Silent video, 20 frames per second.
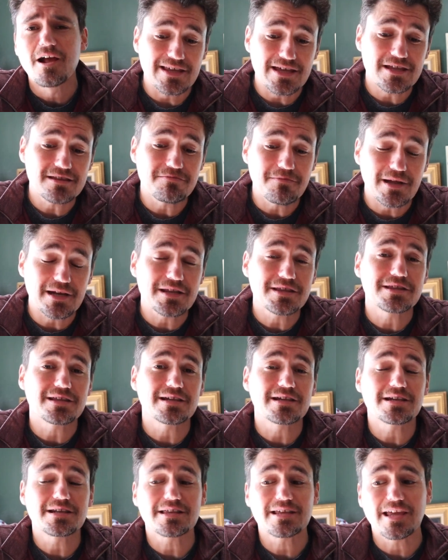these
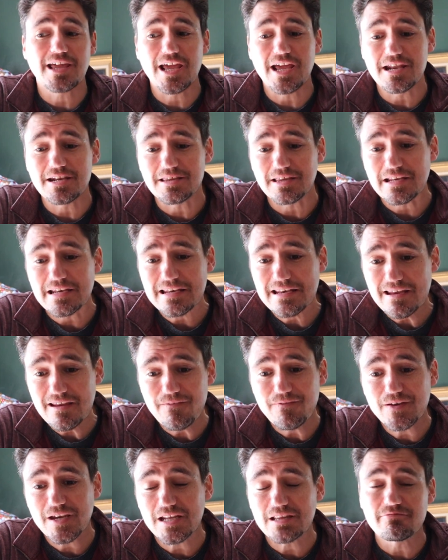medicines can
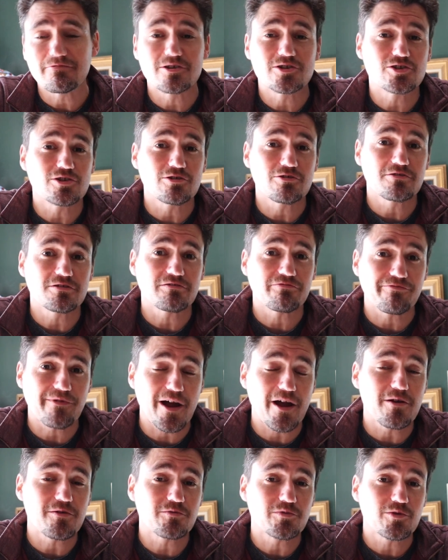significantly reduce
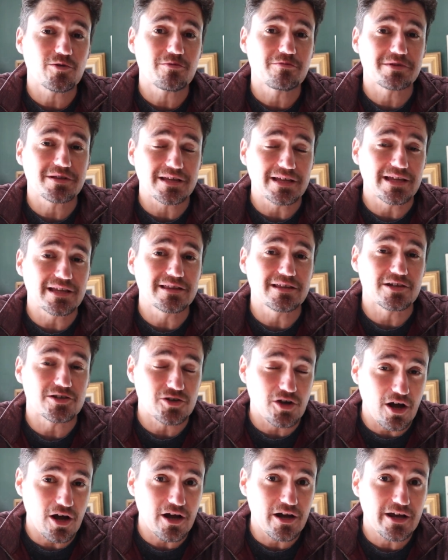roundworms in the
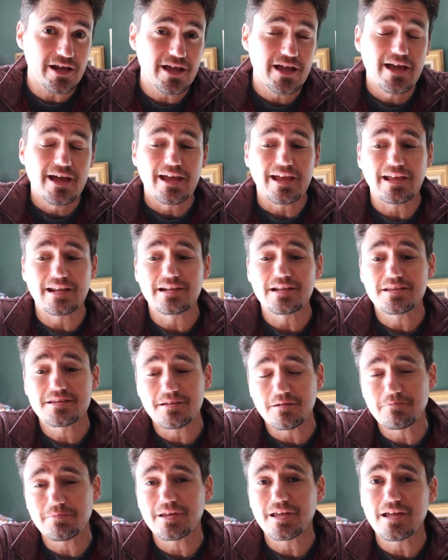dog and in
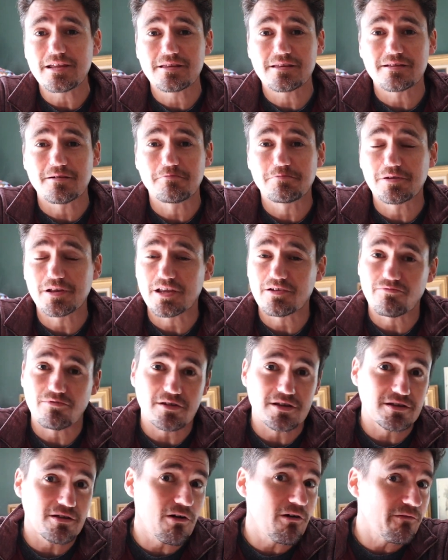some cases completely
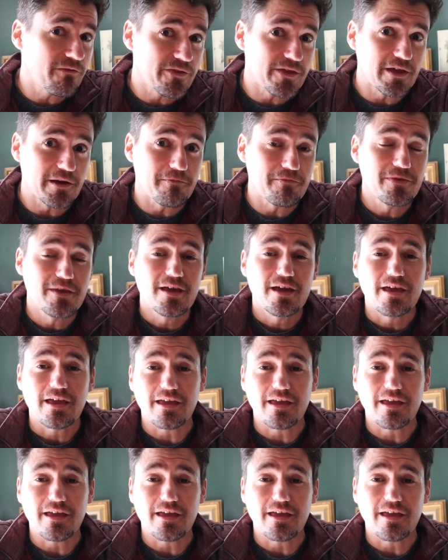resolve them